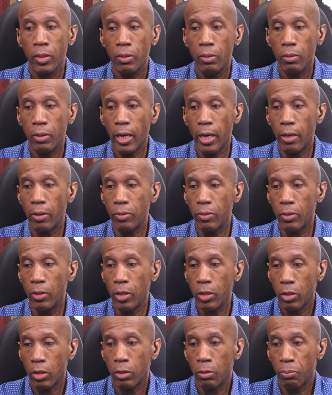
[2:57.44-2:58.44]
Now,
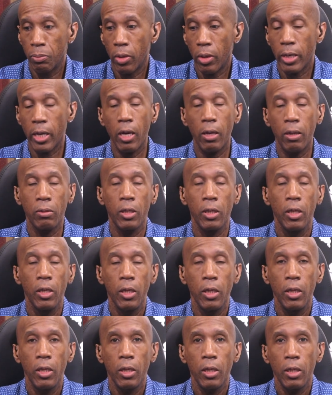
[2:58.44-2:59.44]
this is brought out
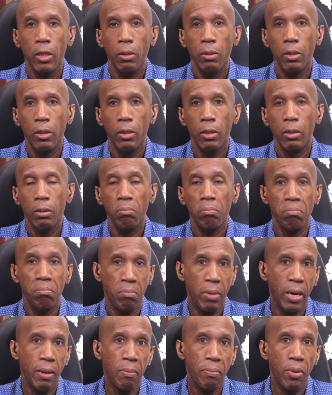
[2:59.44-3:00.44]

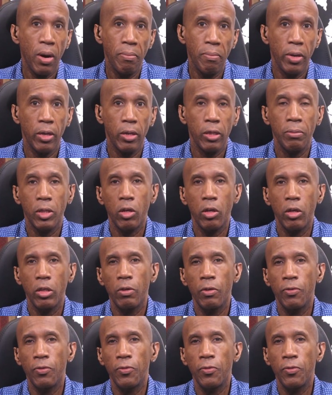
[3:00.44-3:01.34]
primarily because of